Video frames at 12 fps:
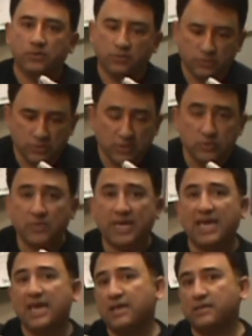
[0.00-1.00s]
Don't try to
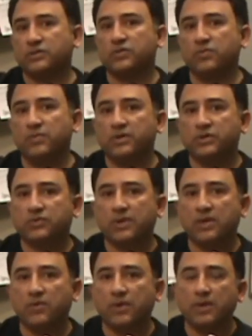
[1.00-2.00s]
inhale too much
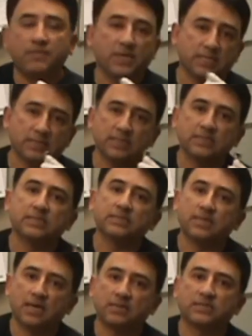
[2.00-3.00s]
right away because this
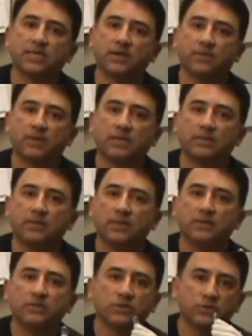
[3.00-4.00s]
is not a cigarette.
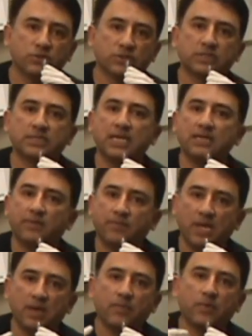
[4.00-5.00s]
So you just let the
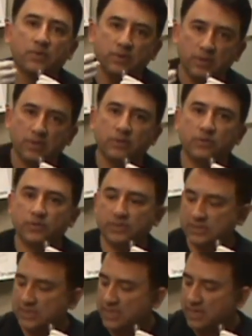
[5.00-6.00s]
vapor do
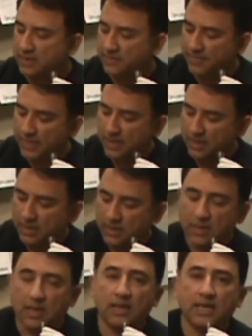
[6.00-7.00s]
its thing.
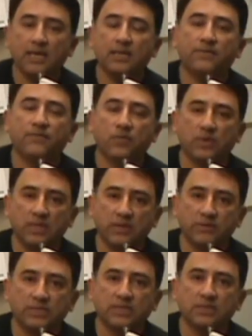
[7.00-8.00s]
Again, if you want to
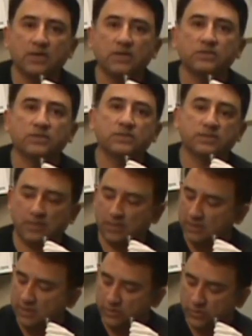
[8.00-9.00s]
increase the dosage,
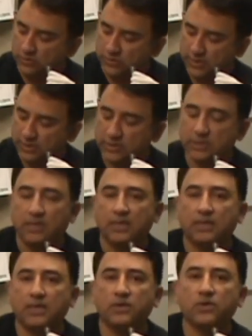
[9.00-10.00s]
the dosage,
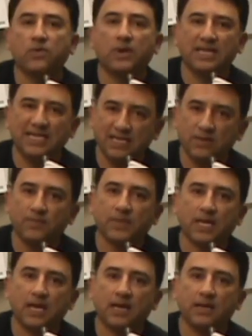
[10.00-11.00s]
then you go a little
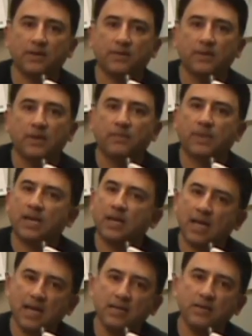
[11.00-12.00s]
bit higher. But
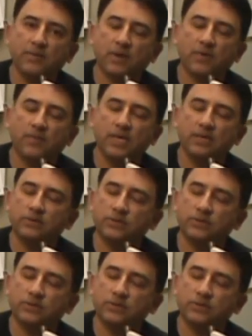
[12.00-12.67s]
I highly recommend